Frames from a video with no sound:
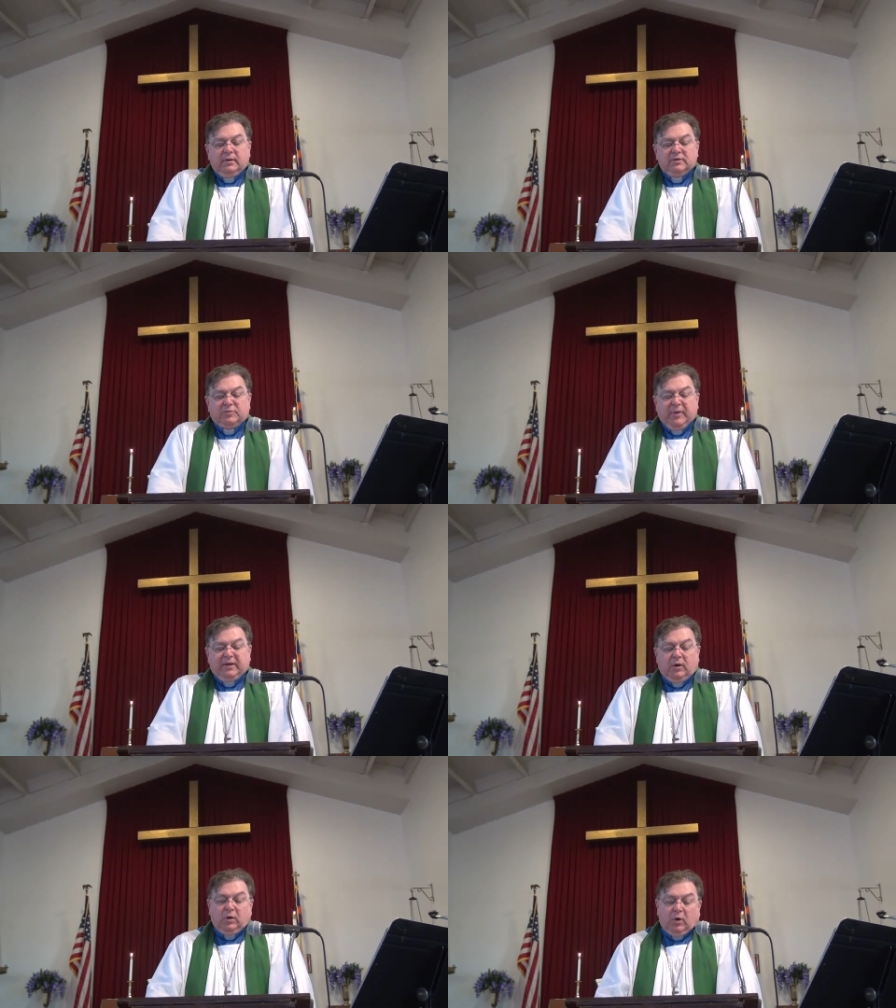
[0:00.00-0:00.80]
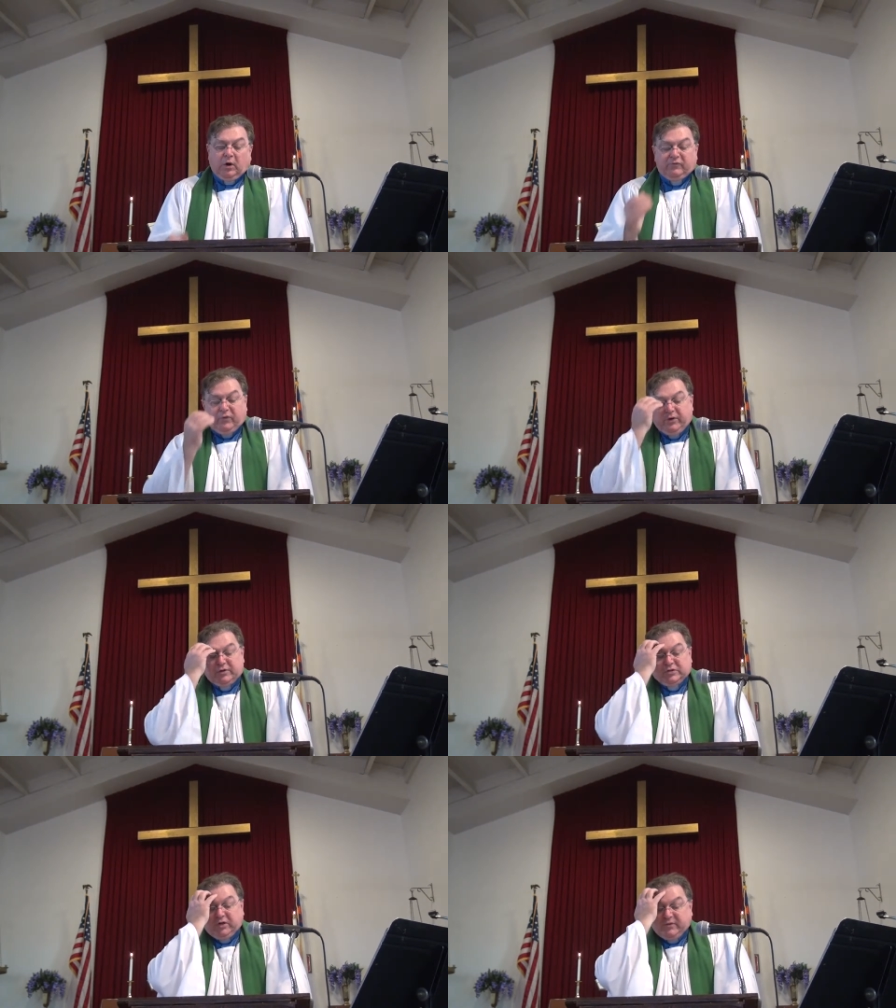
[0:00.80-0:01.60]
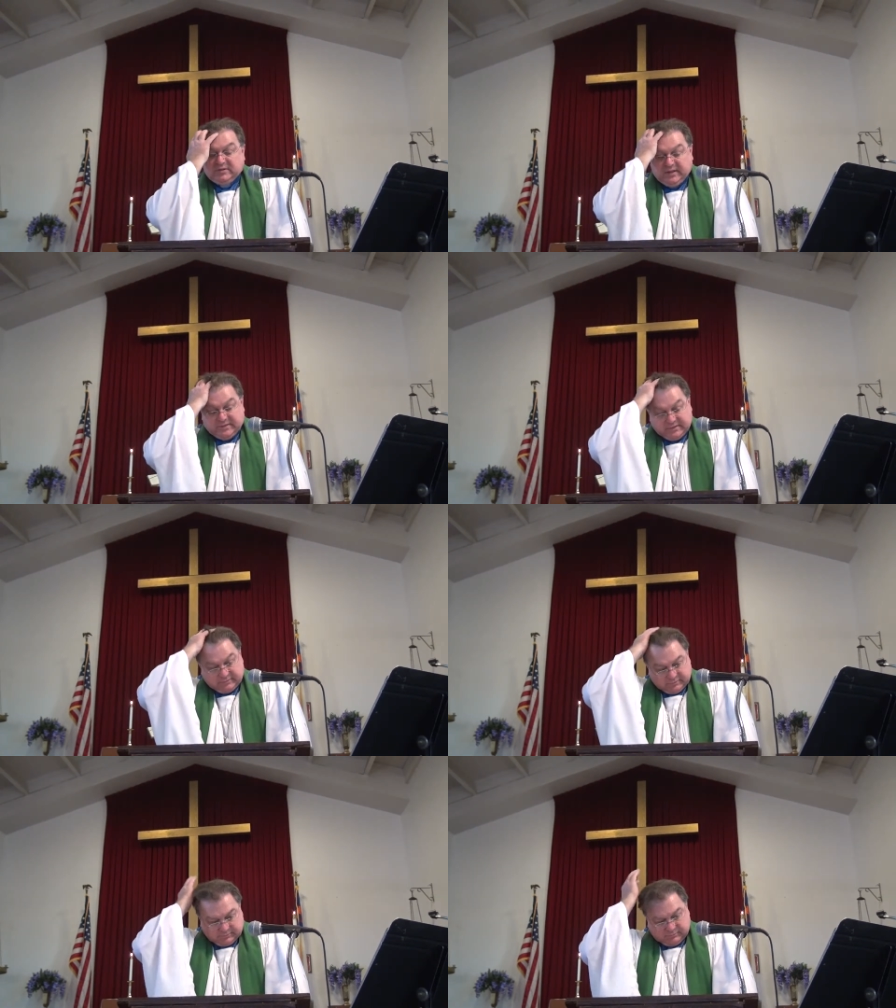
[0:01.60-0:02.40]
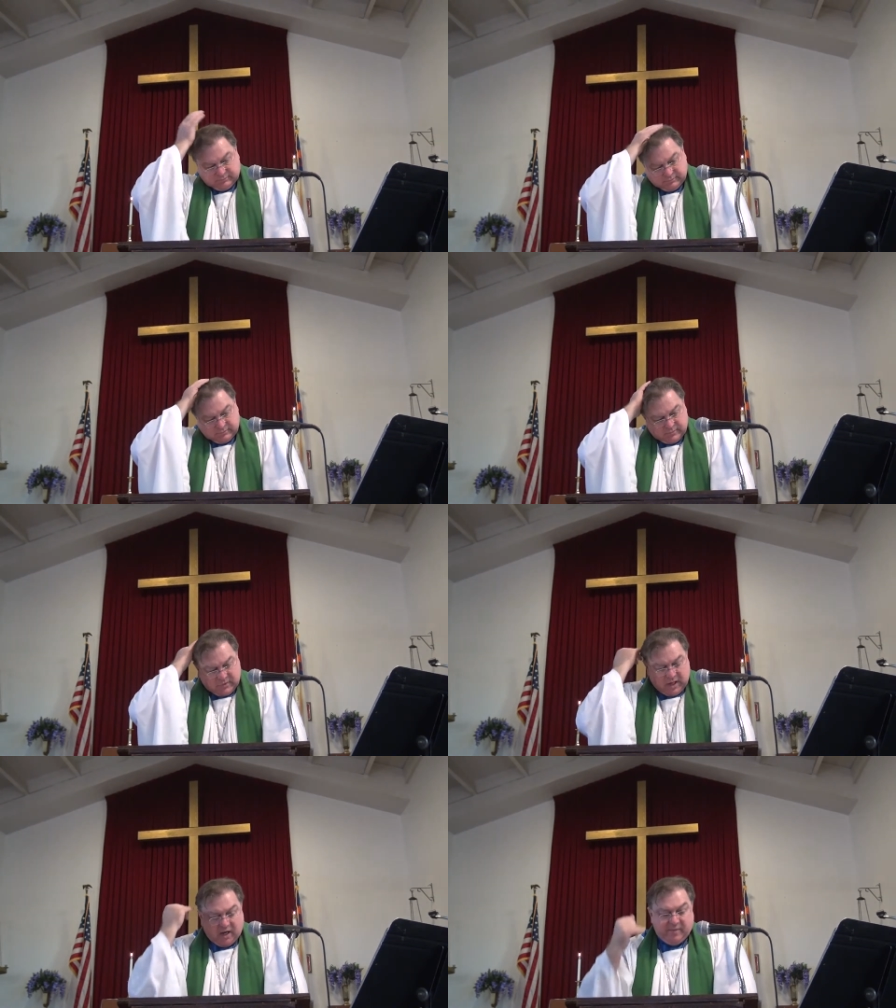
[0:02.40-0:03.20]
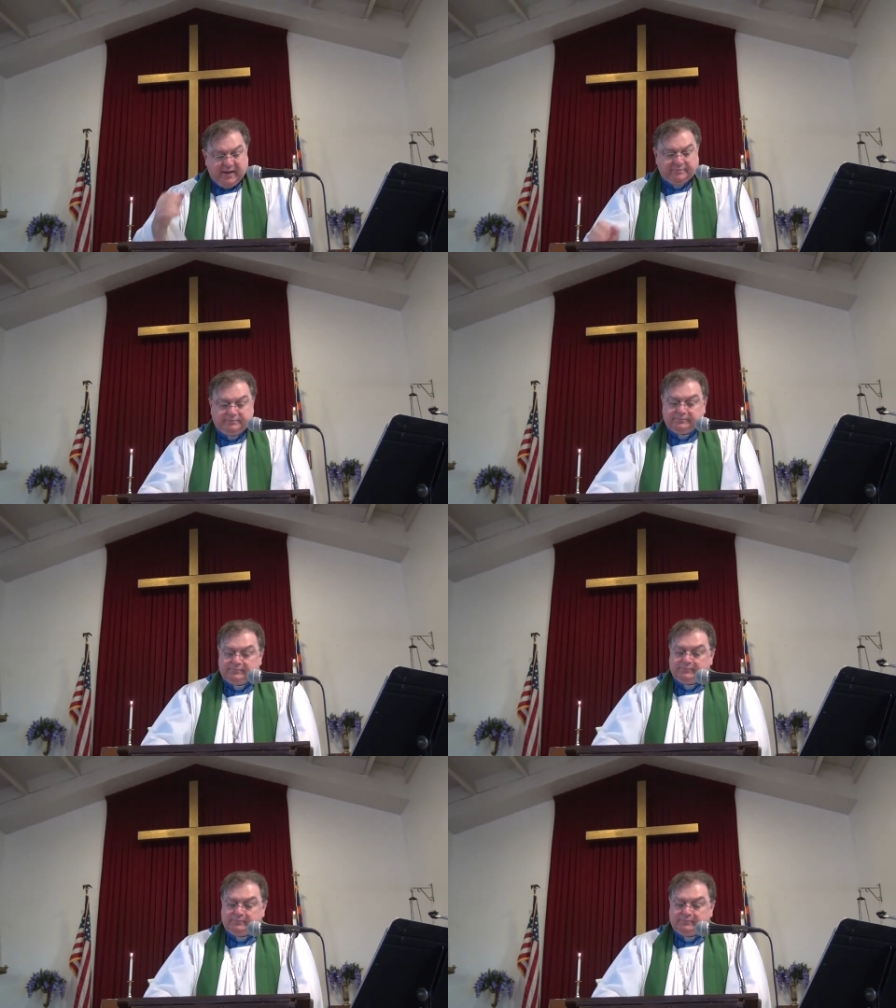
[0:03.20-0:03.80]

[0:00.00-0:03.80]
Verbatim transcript: Speak, O Lord, for your servants listen. Amen.